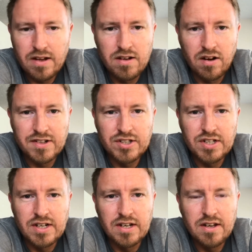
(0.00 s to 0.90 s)
last
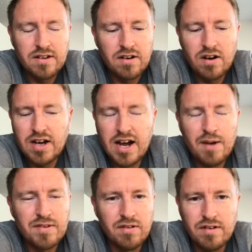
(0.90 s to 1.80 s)
year, I
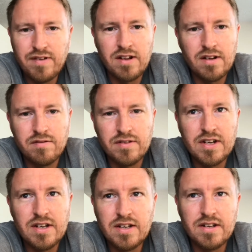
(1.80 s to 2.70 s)
absolutely fell in love with
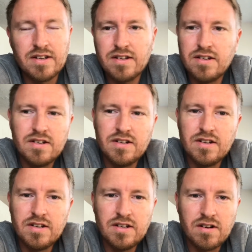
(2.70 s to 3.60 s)
it. And
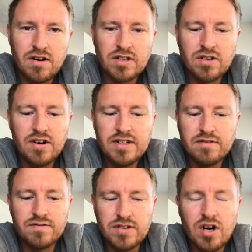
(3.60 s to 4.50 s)
I kind
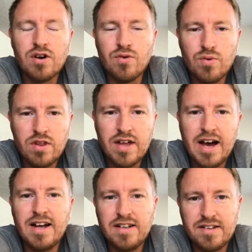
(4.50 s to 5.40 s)
of know
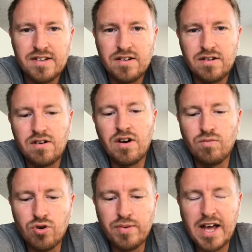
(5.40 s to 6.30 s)
that I
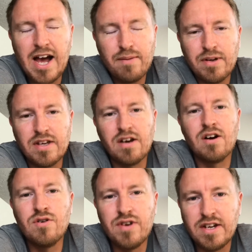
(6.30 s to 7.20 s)
will be happy
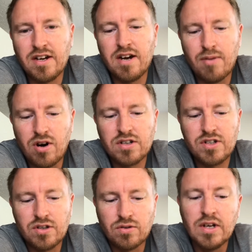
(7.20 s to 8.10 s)
owning a Mark
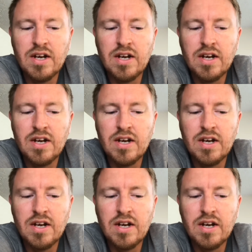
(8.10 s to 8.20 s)
II.